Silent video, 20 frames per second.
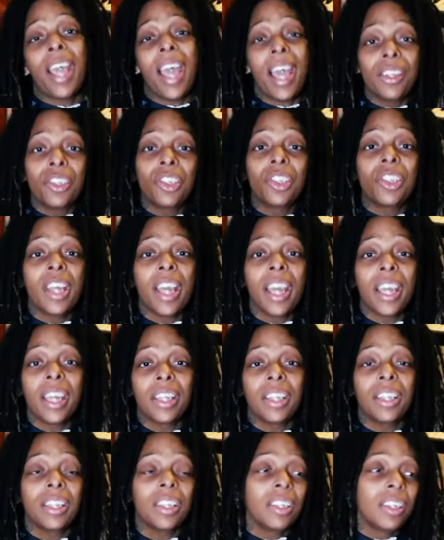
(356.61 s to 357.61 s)

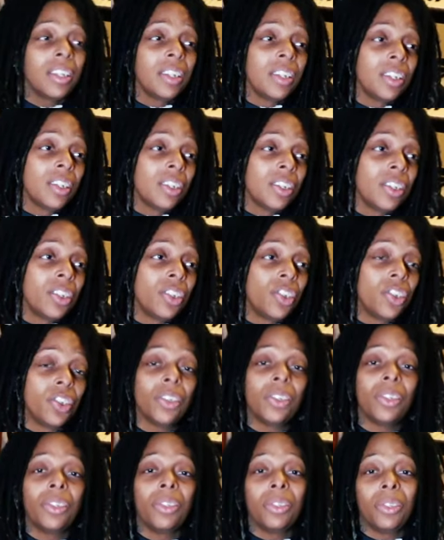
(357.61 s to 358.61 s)
hashtag
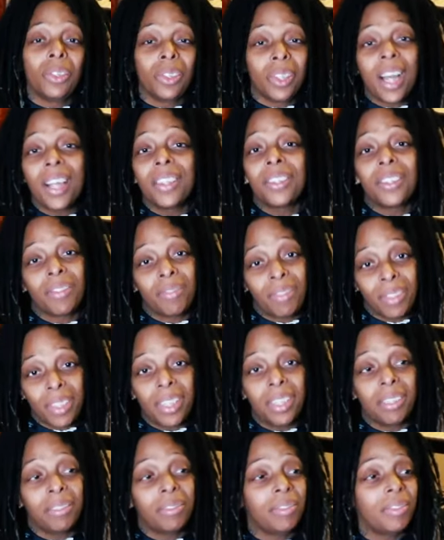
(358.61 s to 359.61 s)
show lots of
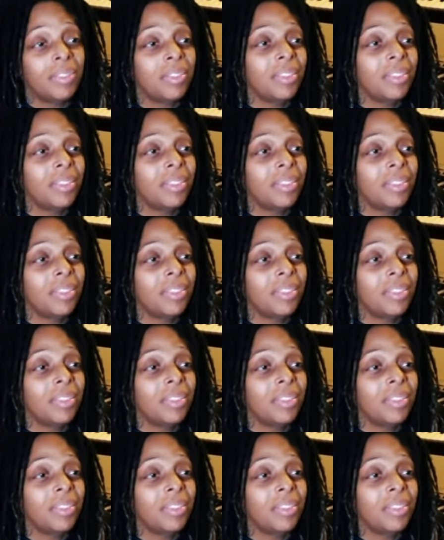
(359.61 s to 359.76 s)
love.